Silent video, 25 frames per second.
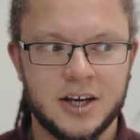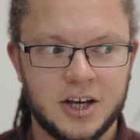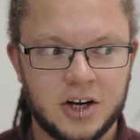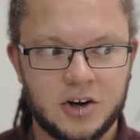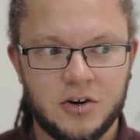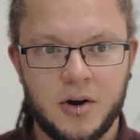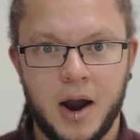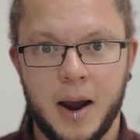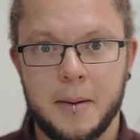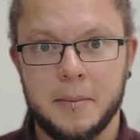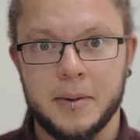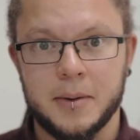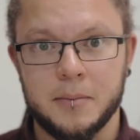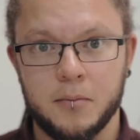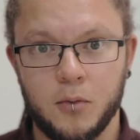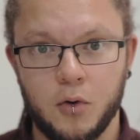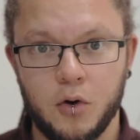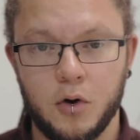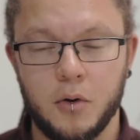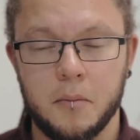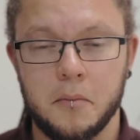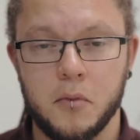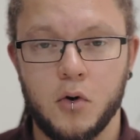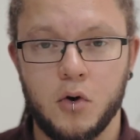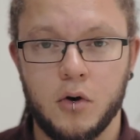cramming
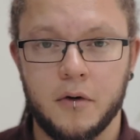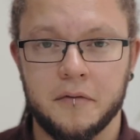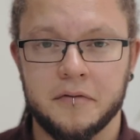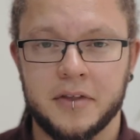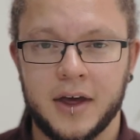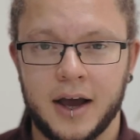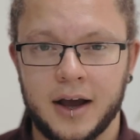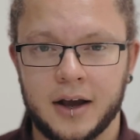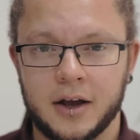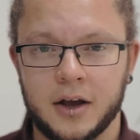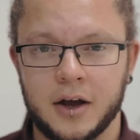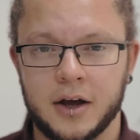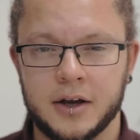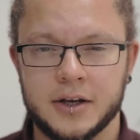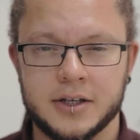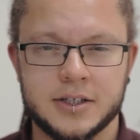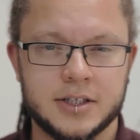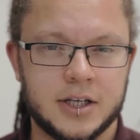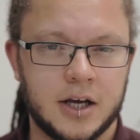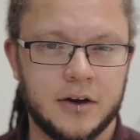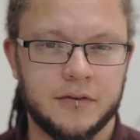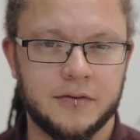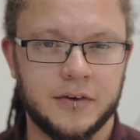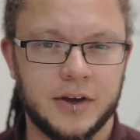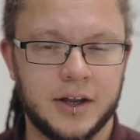more and more of that kind of
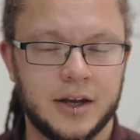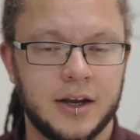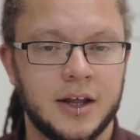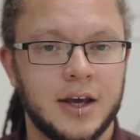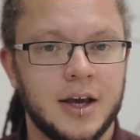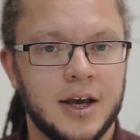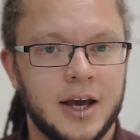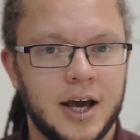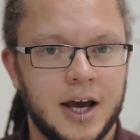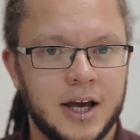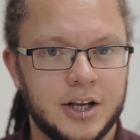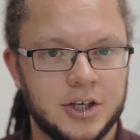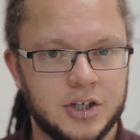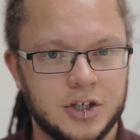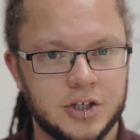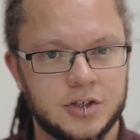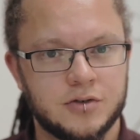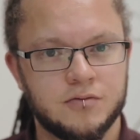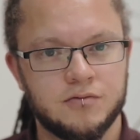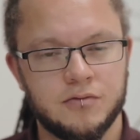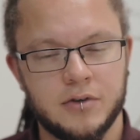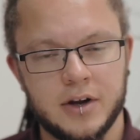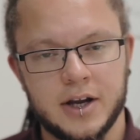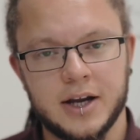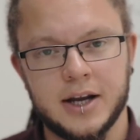stuff in, and
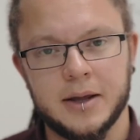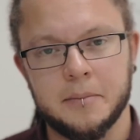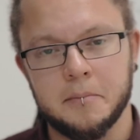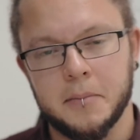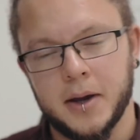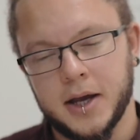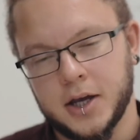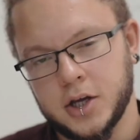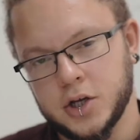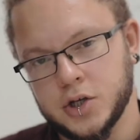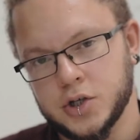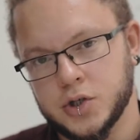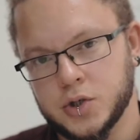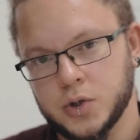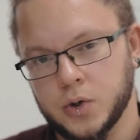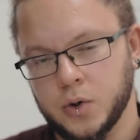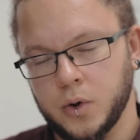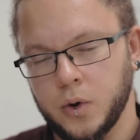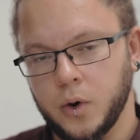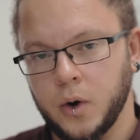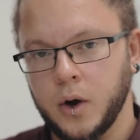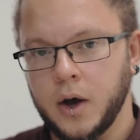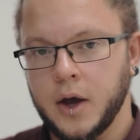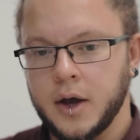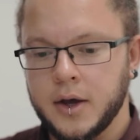just really making
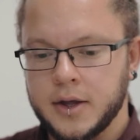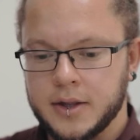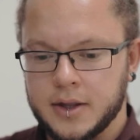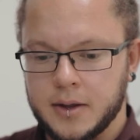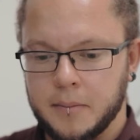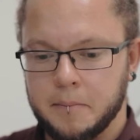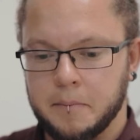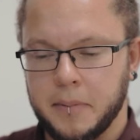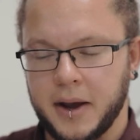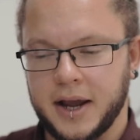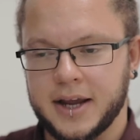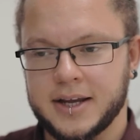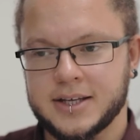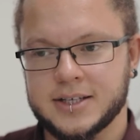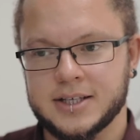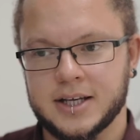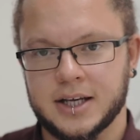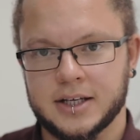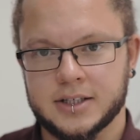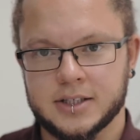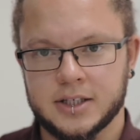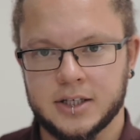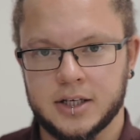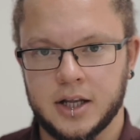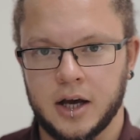sure the
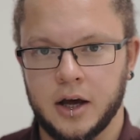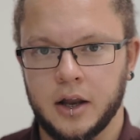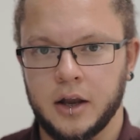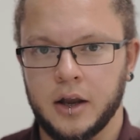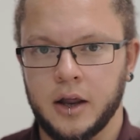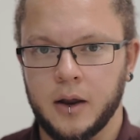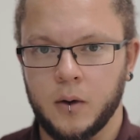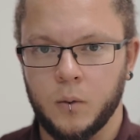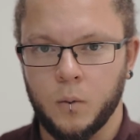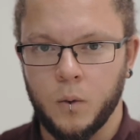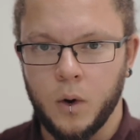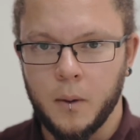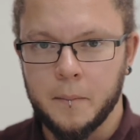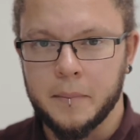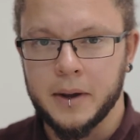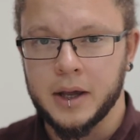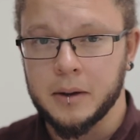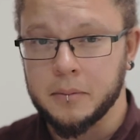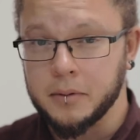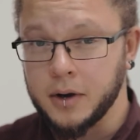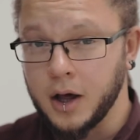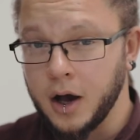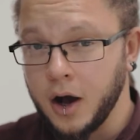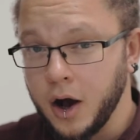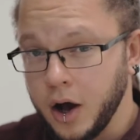basics are done and what
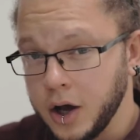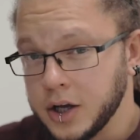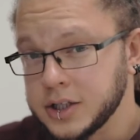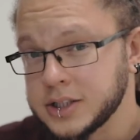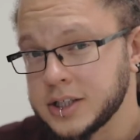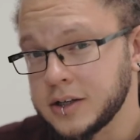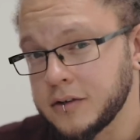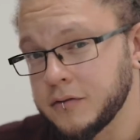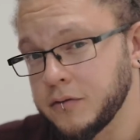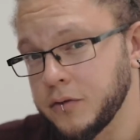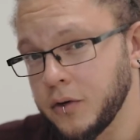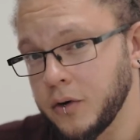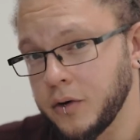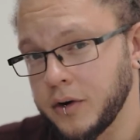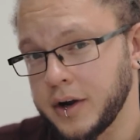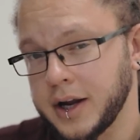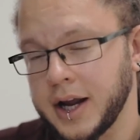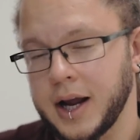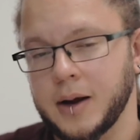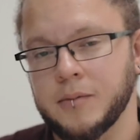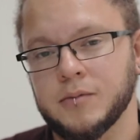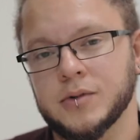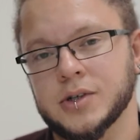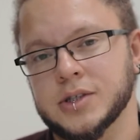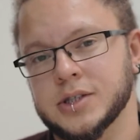people are asking for in
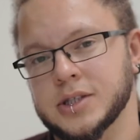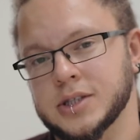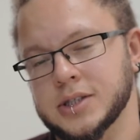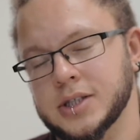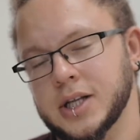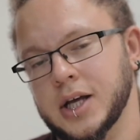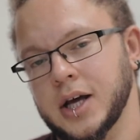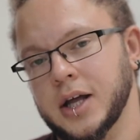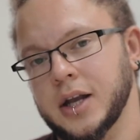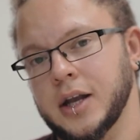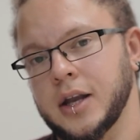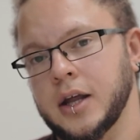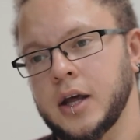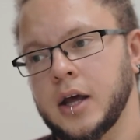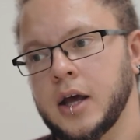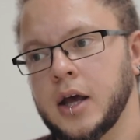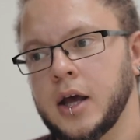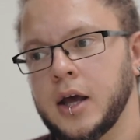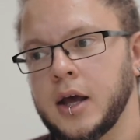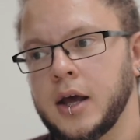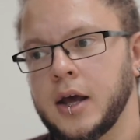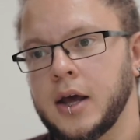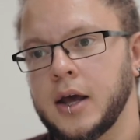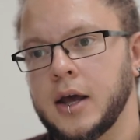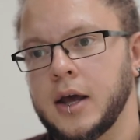cameras is done.
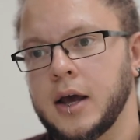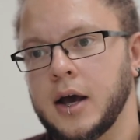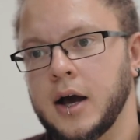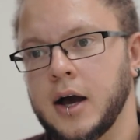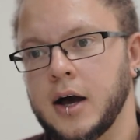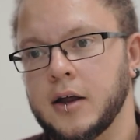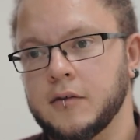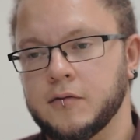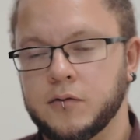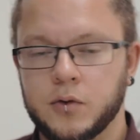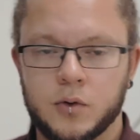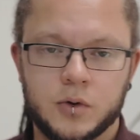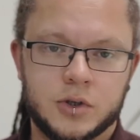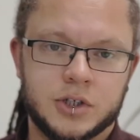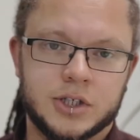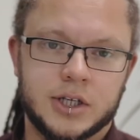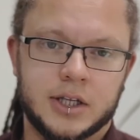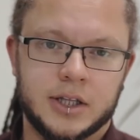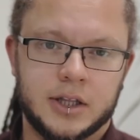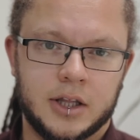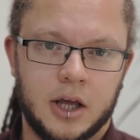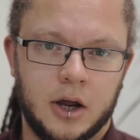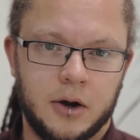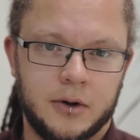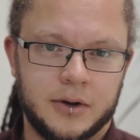
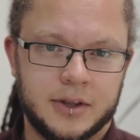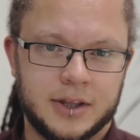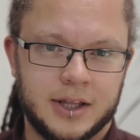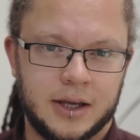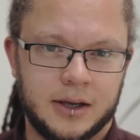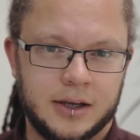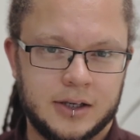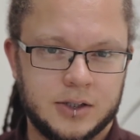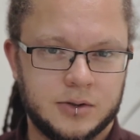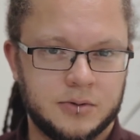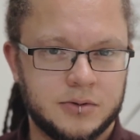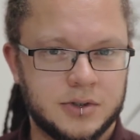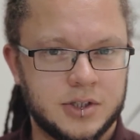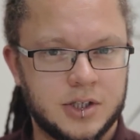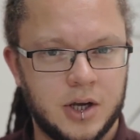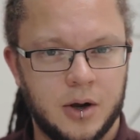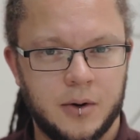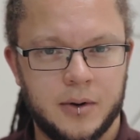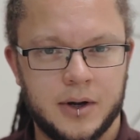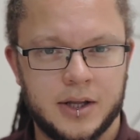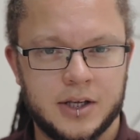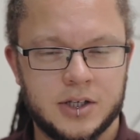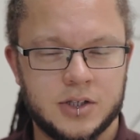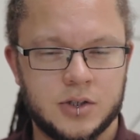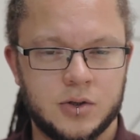Unfortunately, the only thing is with
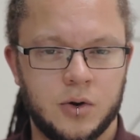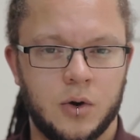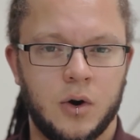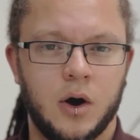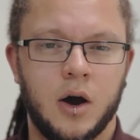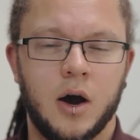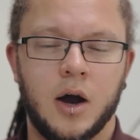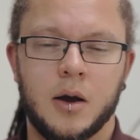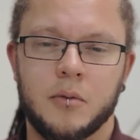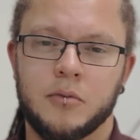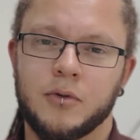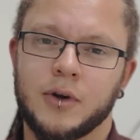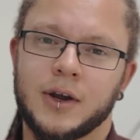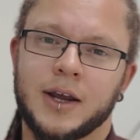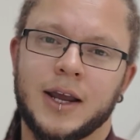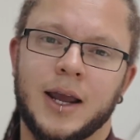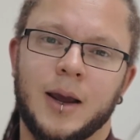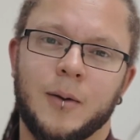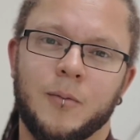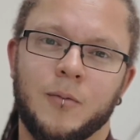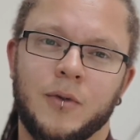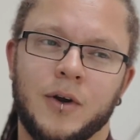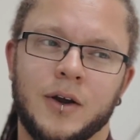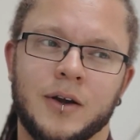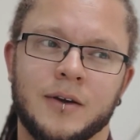Sony, it's not a hybrid
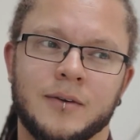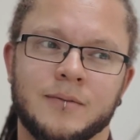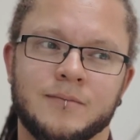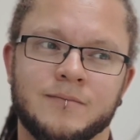camera.